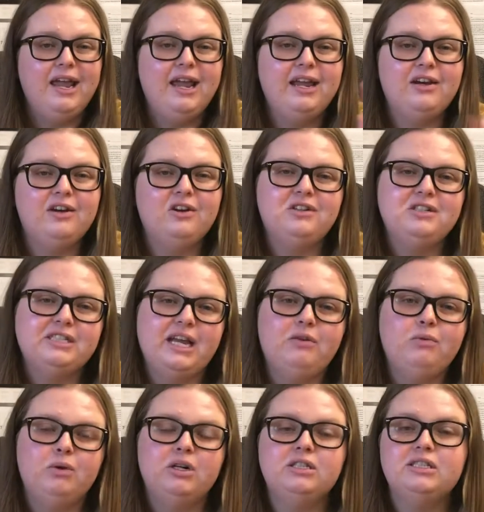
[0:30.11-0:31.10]
and our
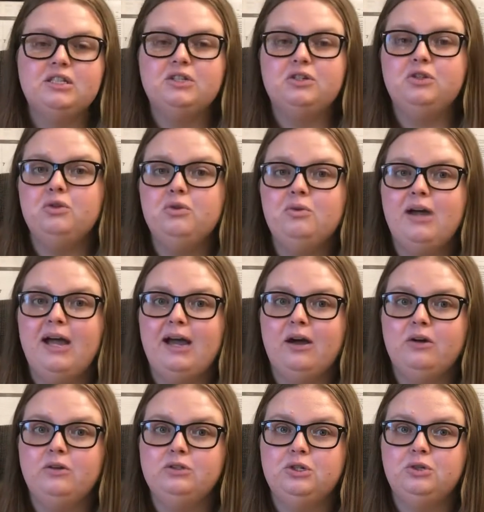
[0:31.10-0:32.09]
sight words and knew
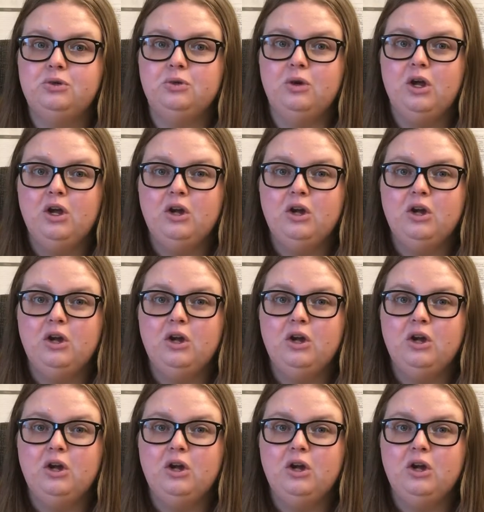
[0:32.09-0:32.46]
how to